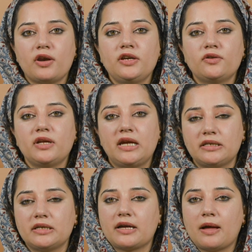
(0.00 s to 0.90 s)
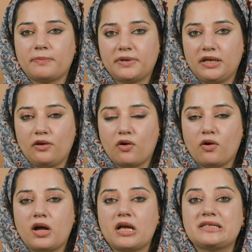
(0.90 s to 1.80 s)
to the Indian company law,
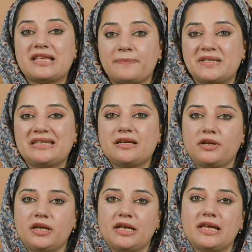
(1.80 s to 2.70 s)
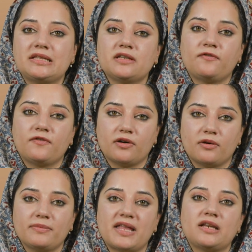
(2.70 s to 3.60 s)
a subsidiary is a firm
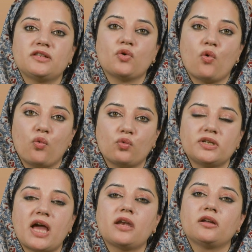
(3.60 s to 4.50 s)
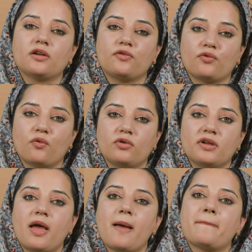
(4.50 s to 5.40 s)
that is owned and controlled
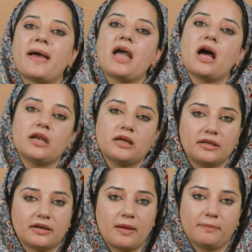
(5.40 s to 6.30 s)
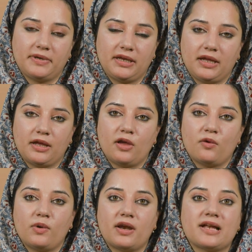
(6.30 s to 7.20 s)
by another company,
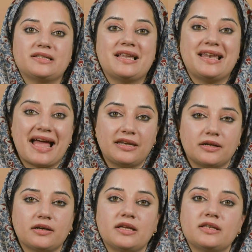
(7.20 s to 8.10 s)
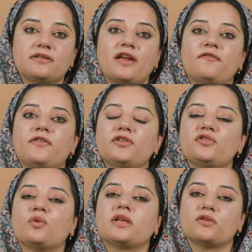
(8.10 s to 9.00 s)
whereas the latter is referred
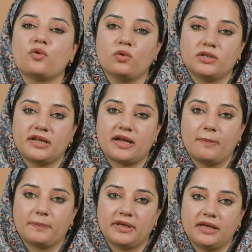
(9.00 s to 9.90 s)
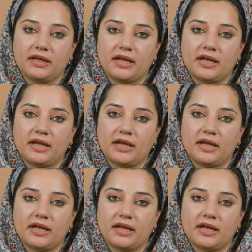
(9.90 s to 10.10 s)
to as a holding company.